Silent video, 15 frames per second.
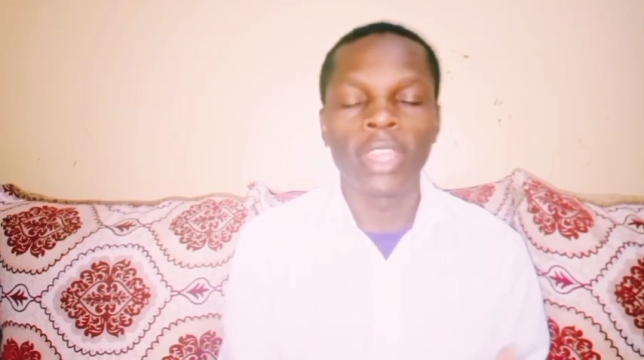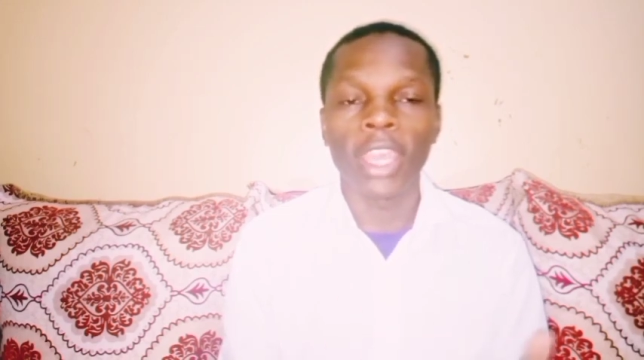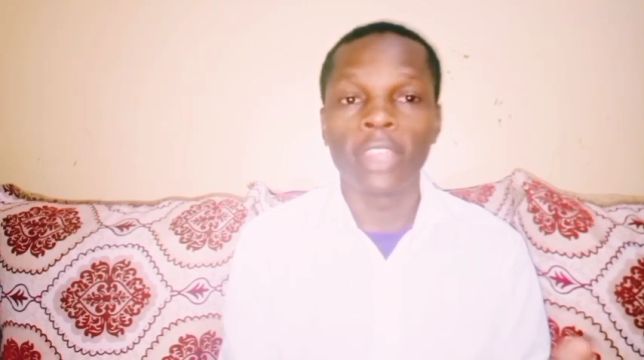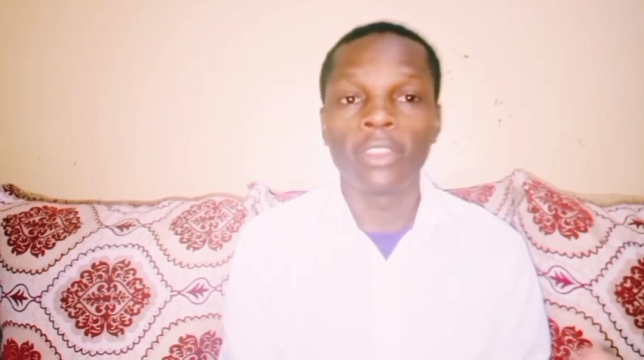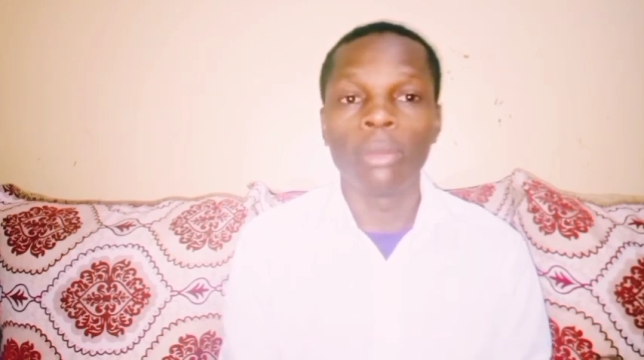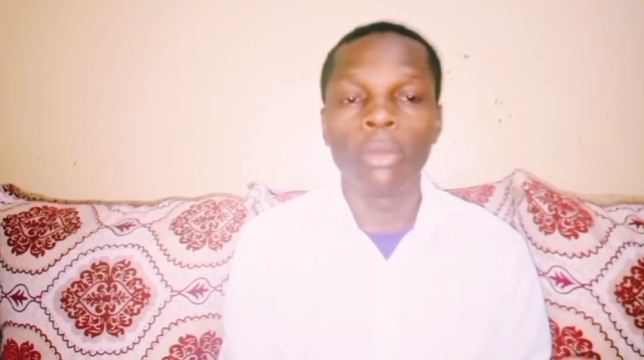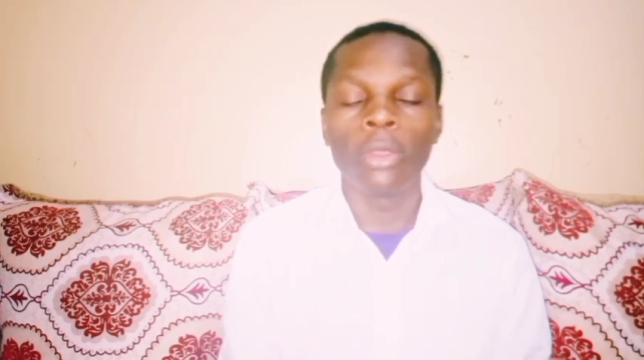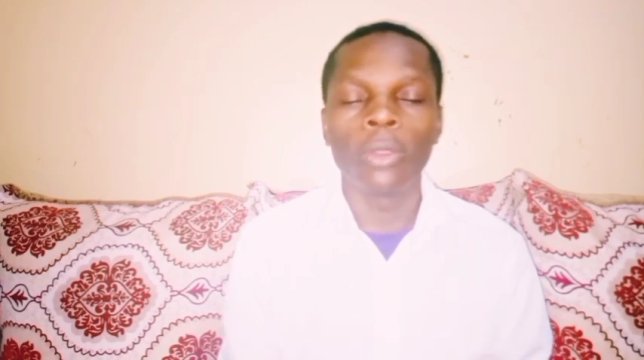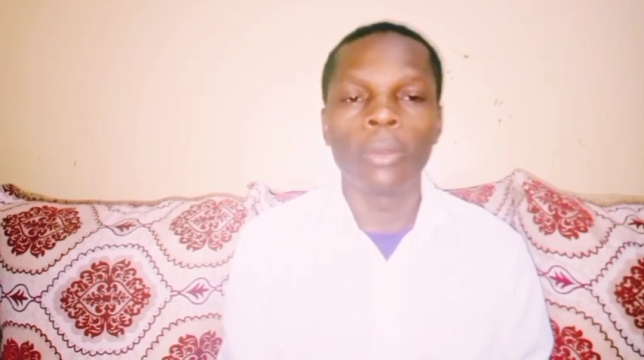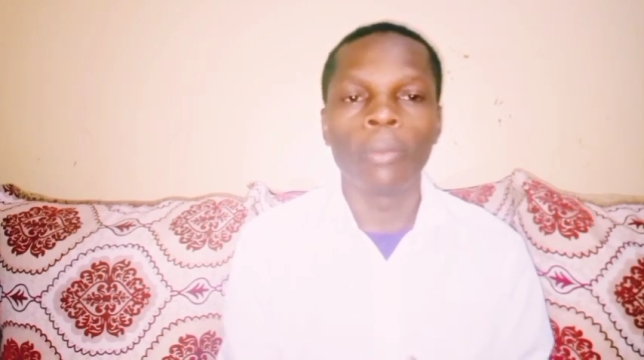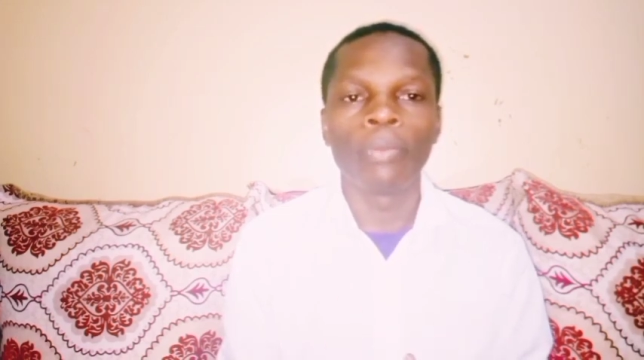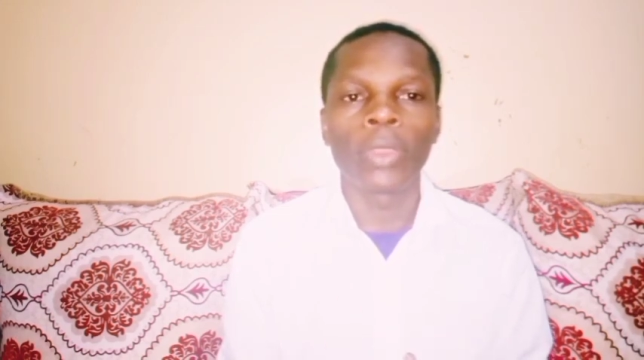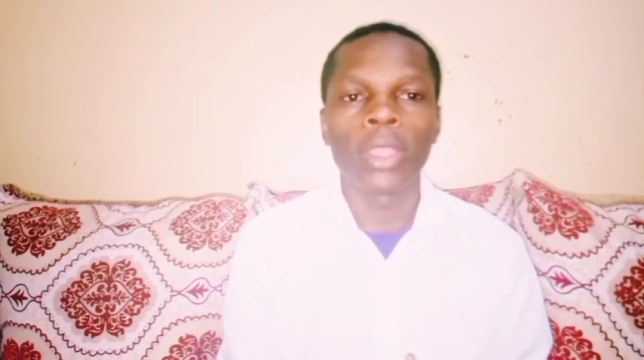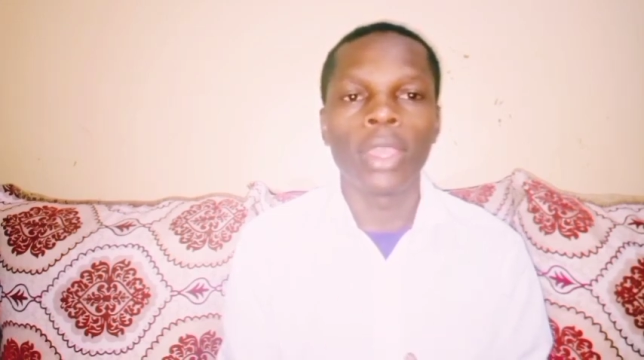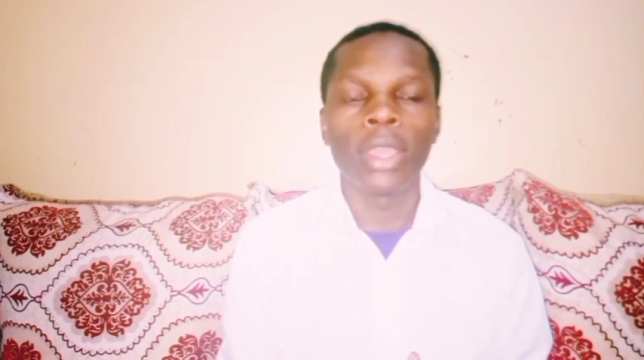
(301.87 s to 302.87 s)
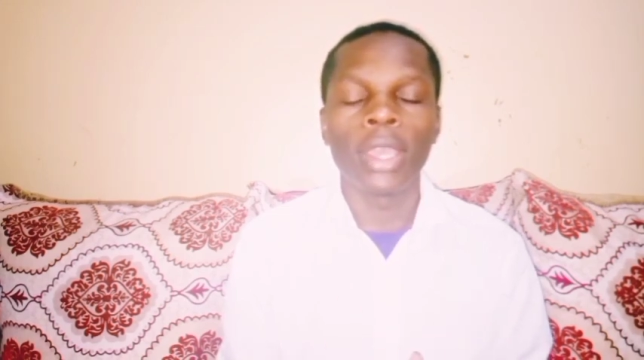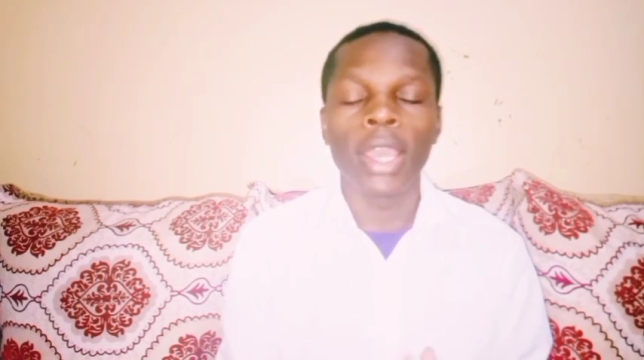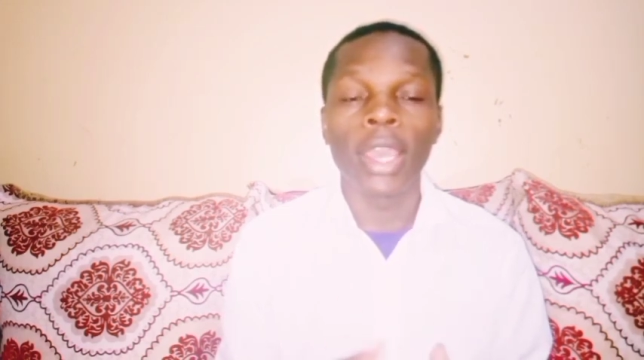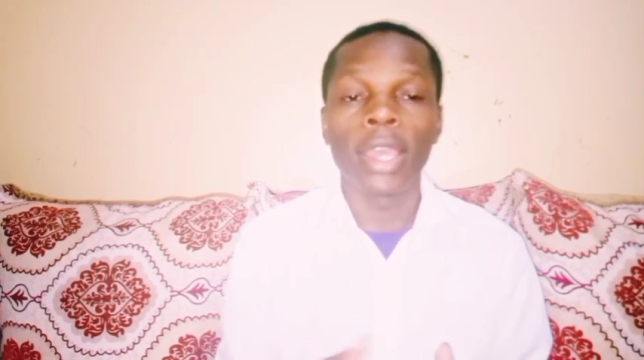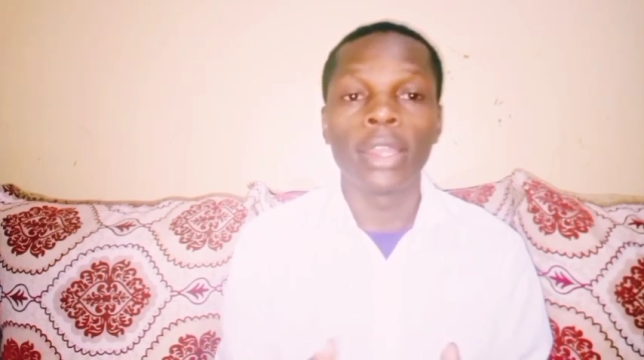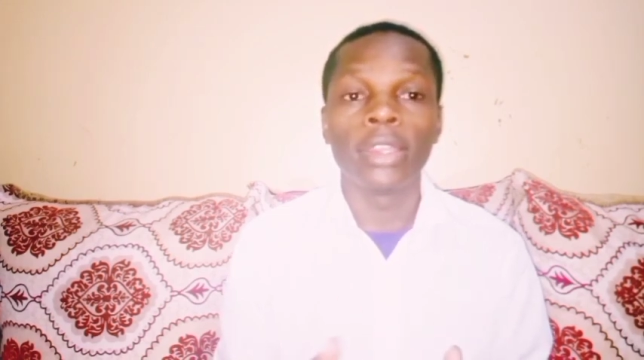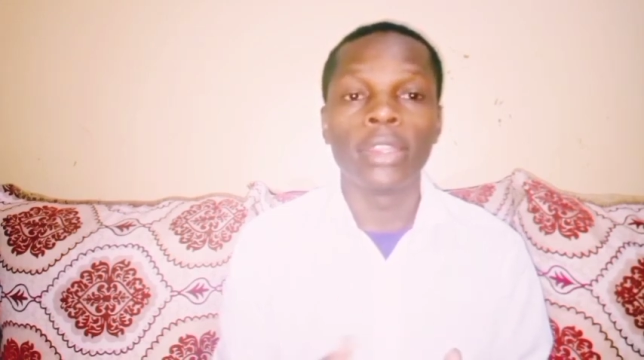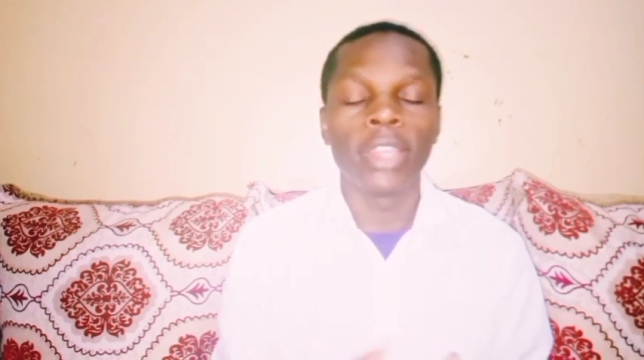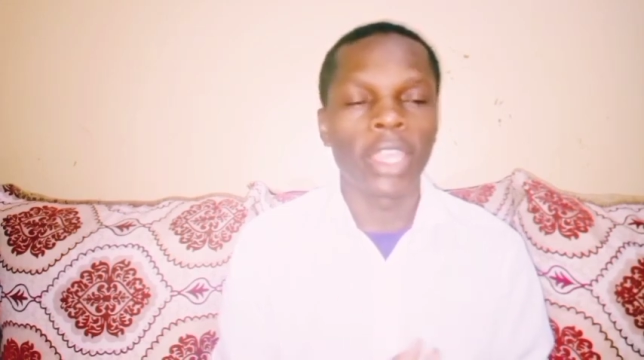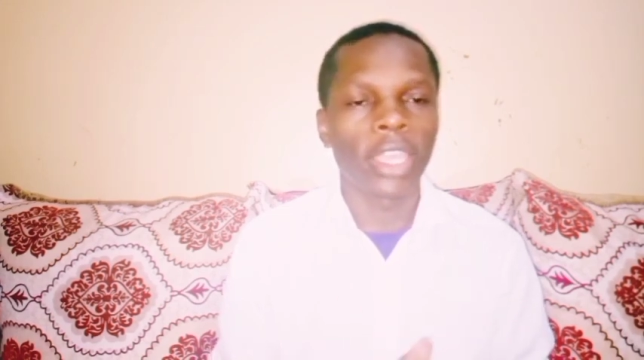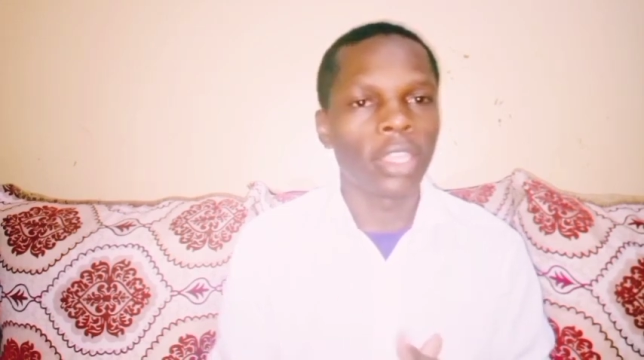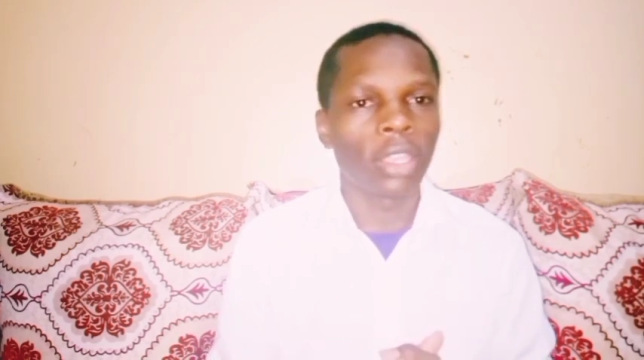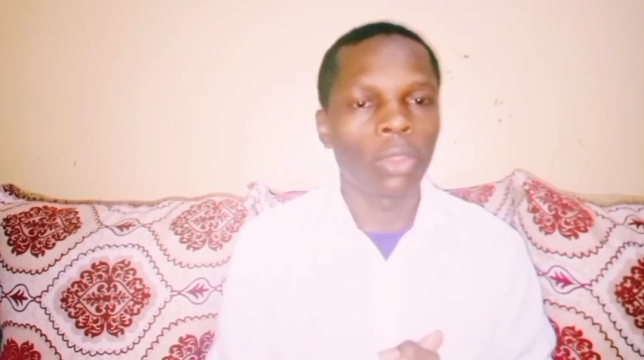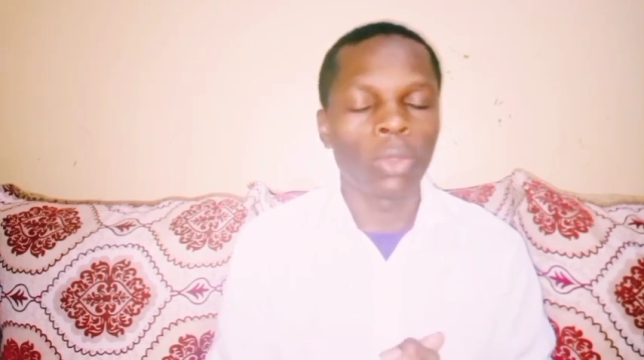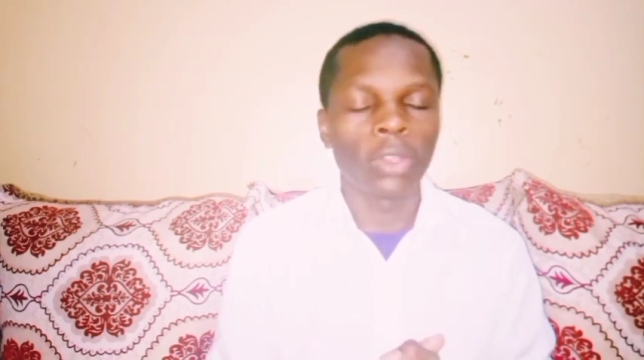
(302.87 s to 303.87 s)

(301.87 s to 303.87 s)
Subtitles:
the Azimio and the Kenya